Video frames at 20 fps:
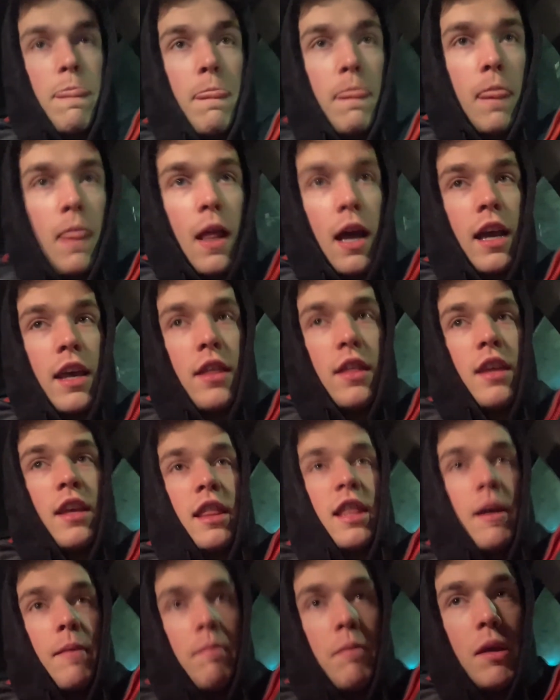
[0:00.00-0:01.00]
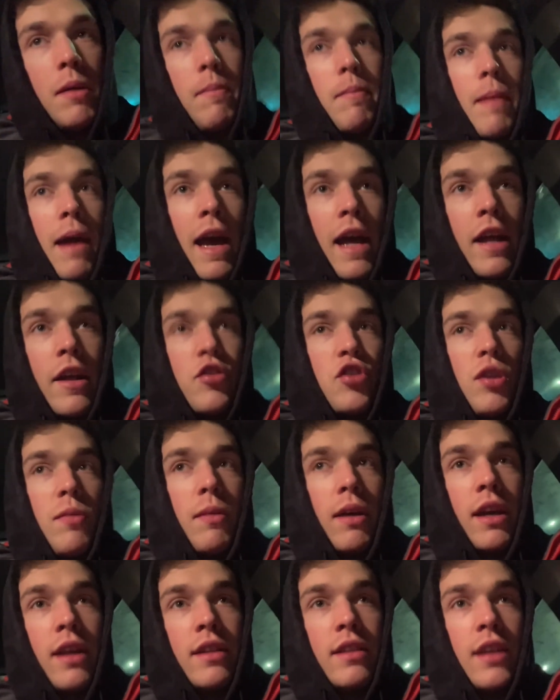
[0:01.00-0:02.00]
I think that me managing
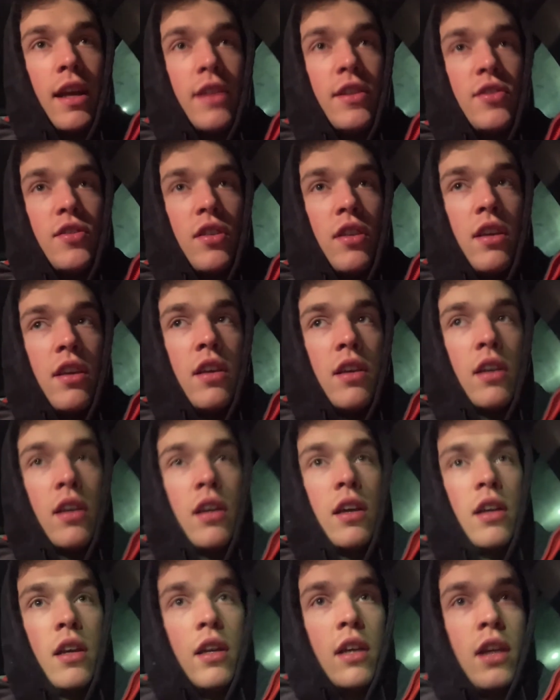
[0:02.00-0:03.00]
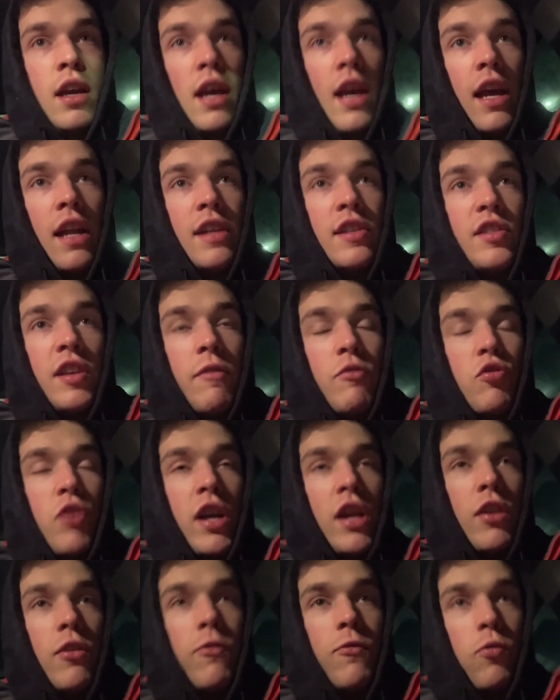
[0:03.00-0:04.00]
my intensity, and instead of
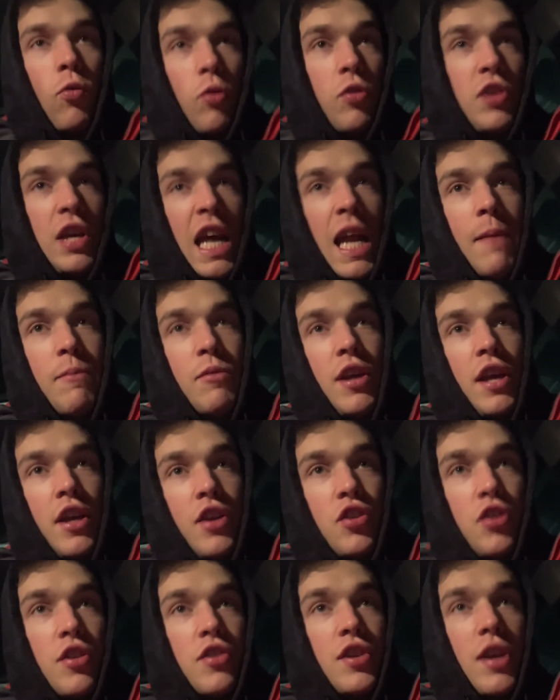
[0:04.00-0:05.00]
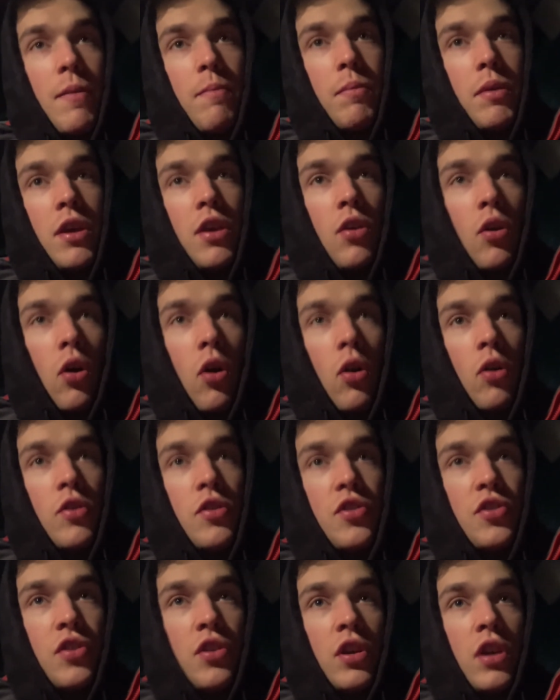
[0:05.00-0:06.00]
trying to force adaptations and
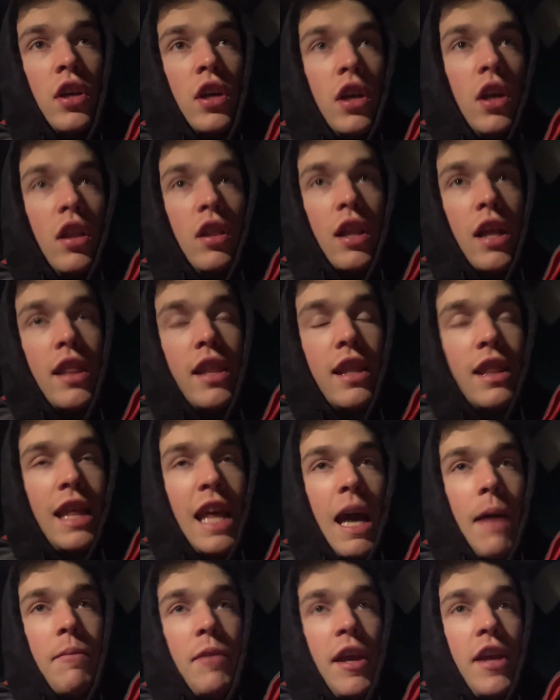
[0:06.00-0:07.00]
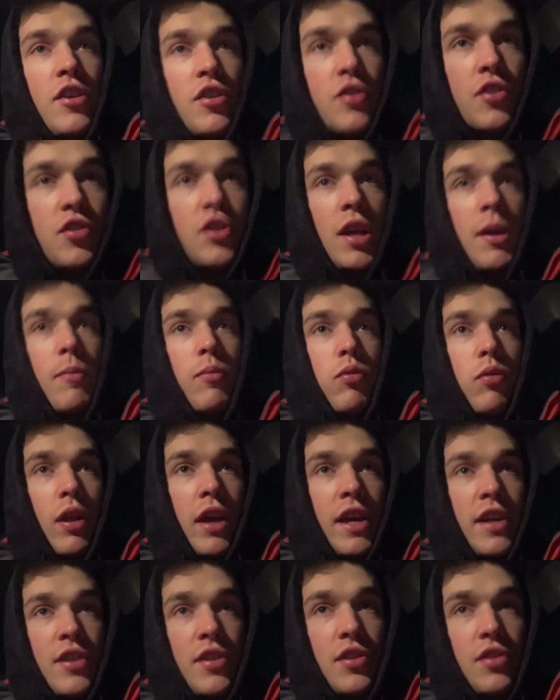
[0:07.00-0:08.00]
PRs, letting the adaptations take
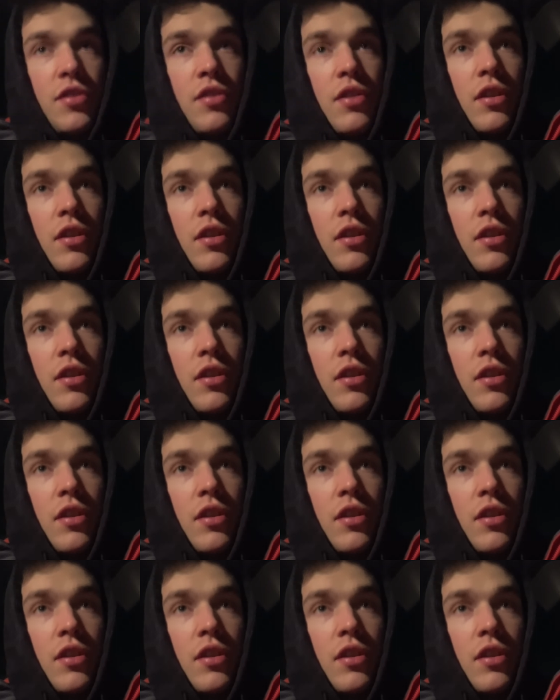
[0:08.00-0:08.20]
place